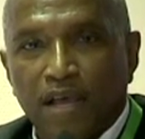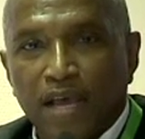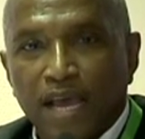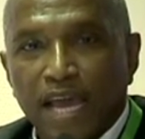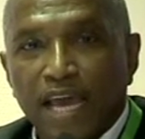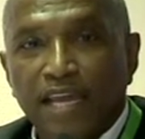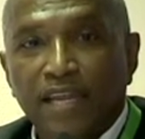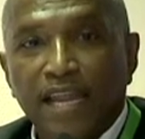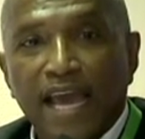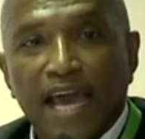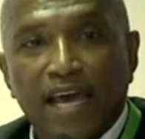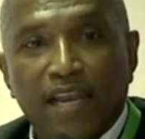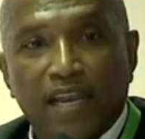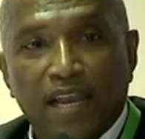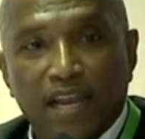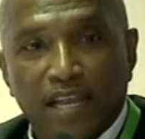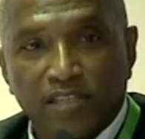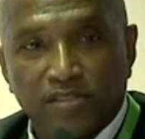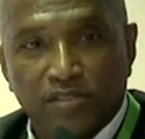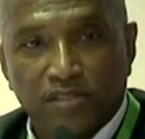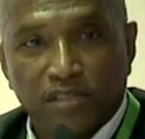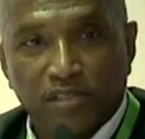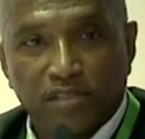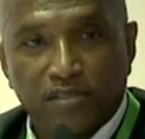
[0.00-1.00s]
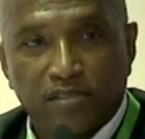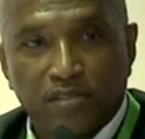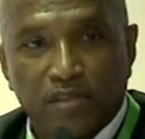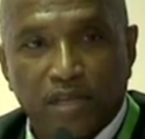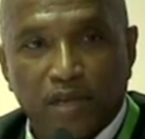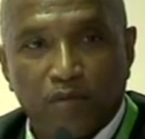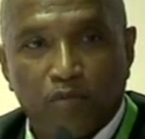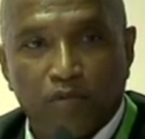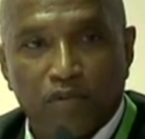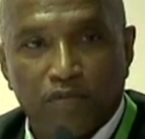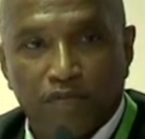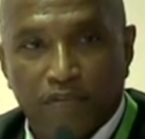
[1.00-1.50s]
and adolescents
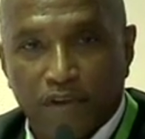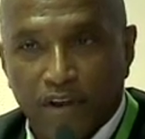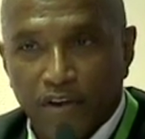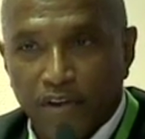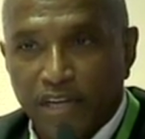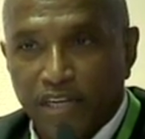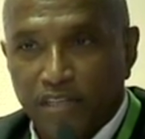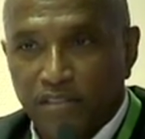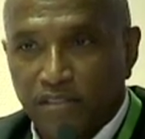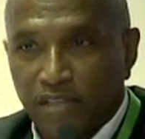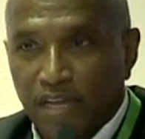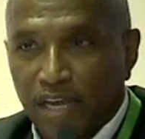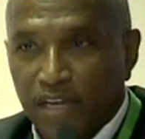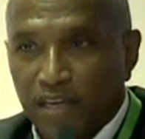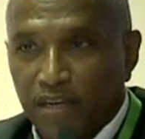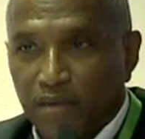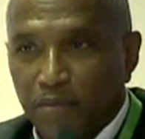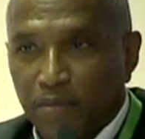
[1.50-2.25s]
that we're very excited